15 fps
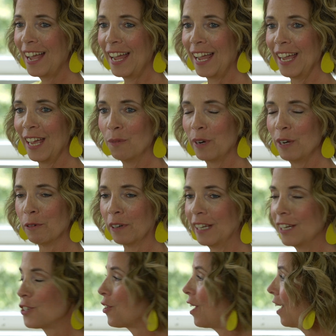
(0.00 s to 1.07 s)
And we
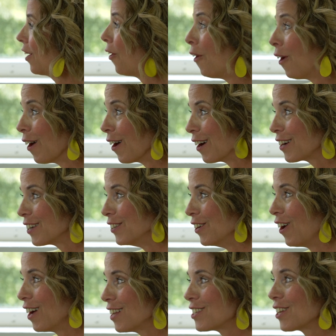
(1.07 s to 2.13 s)
really tried hard
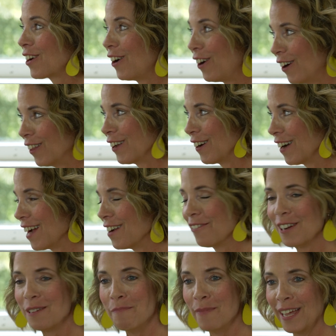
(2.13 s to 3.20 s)
not to call her
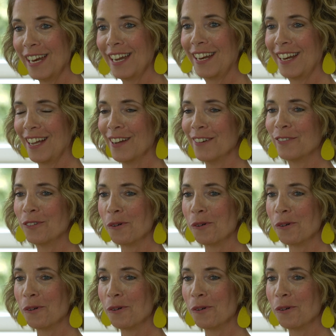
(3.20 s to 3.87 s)
every minute of